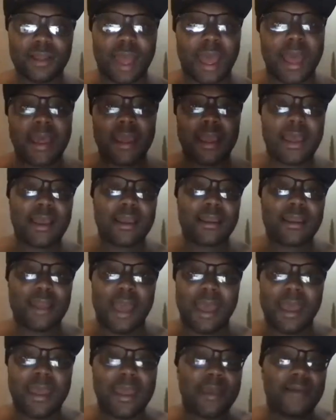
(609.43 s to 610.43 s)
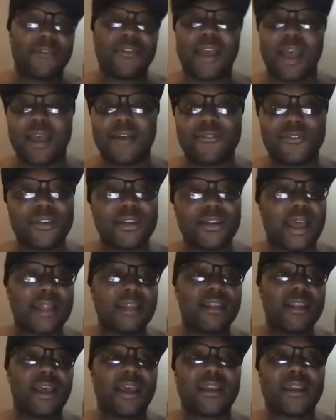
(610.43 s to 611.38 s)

I have confidence.